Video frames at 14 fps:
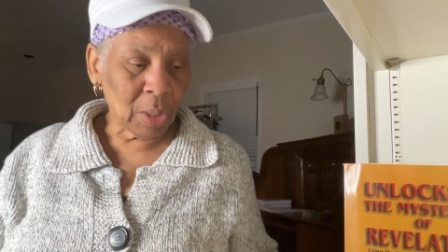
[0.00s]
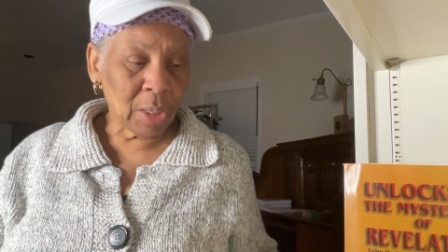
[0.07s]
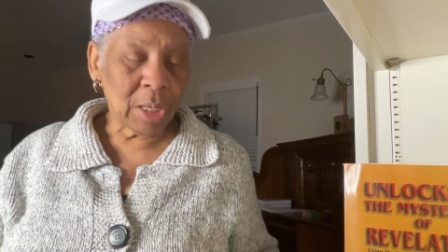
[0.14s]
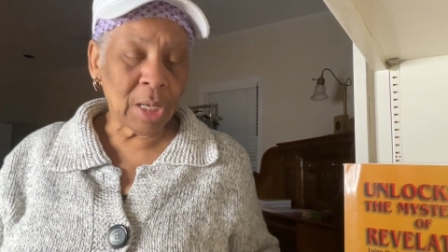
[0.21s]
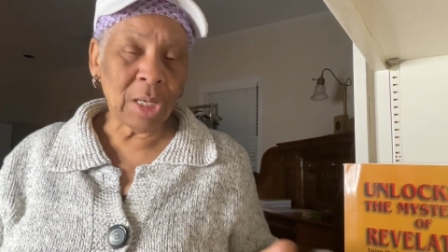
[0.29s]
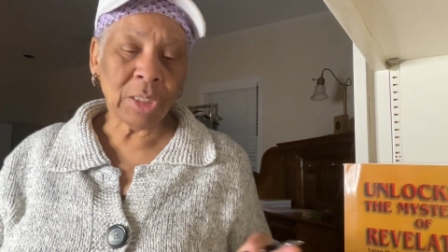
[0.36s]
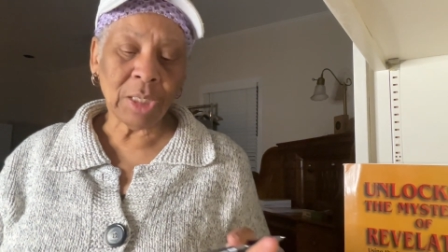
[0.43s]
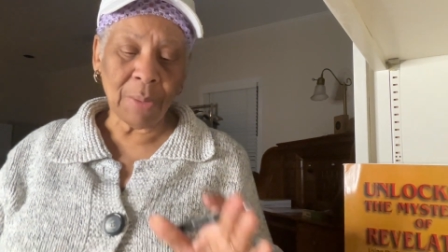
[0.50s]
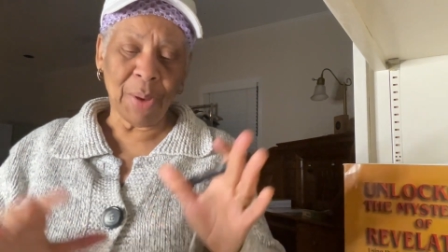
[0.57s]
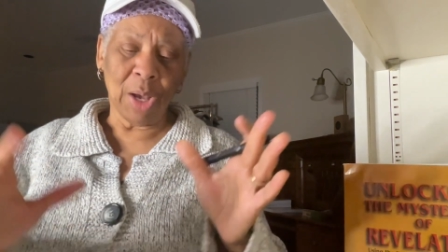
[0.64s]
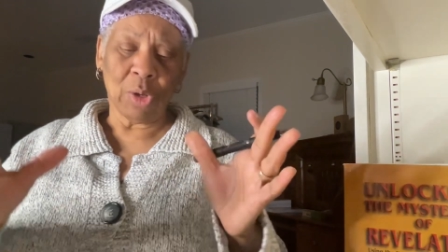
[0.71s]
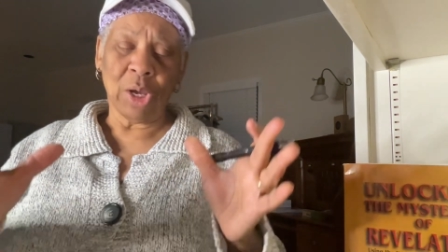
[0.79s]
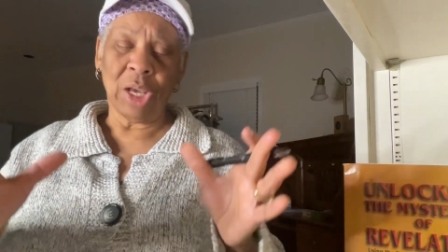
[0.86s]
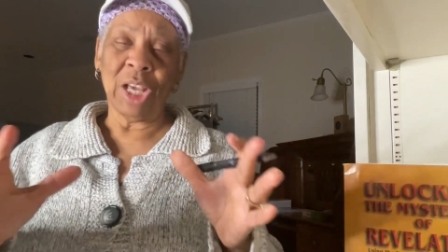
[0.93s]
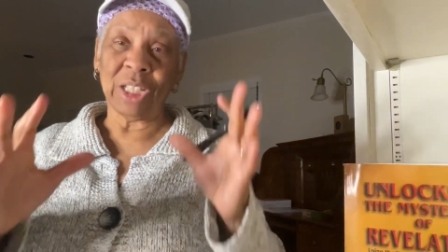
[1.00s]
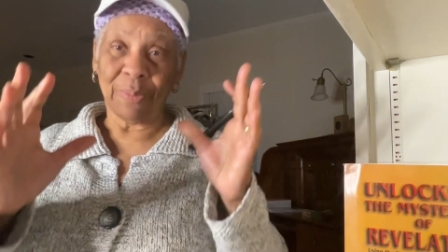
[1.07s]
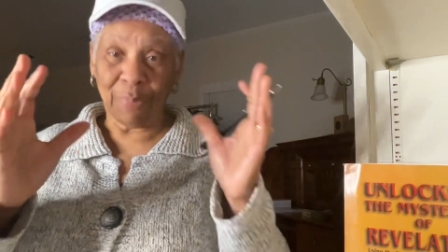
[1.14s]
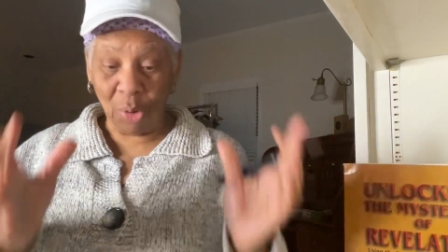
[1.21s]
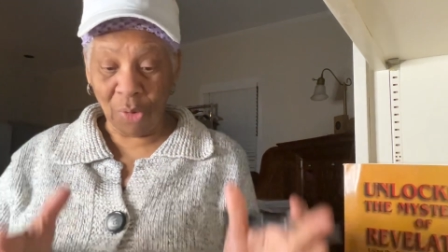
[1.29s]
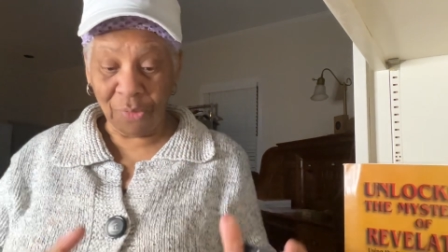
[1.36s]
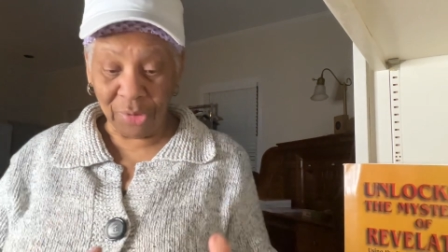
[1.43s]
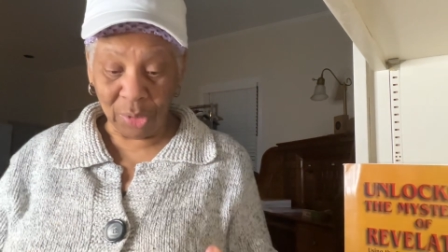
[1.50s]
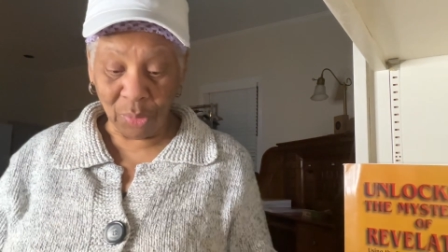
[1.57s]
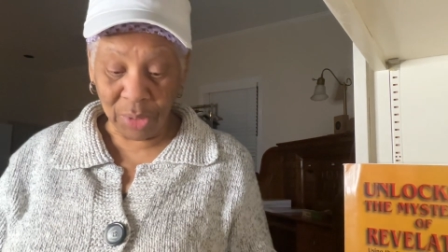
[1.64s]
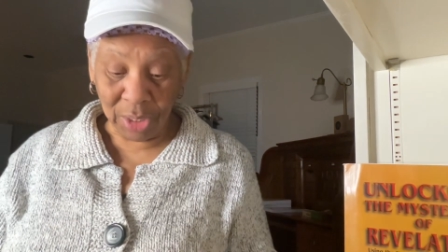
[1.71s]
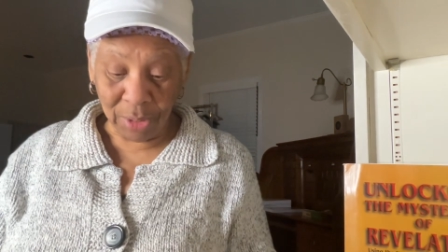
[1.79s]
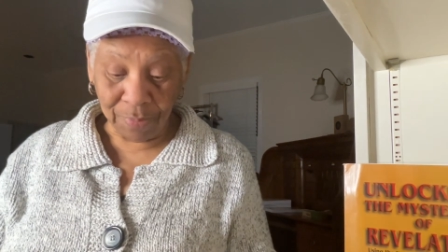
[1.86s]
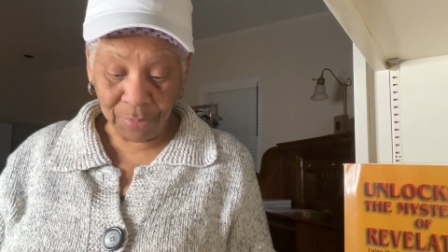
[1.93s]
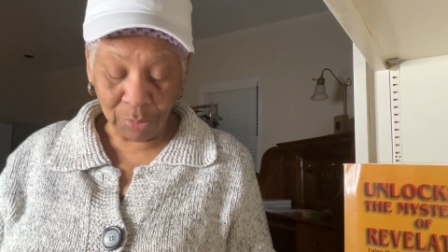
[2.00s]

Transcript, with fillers: you said about his perfect will.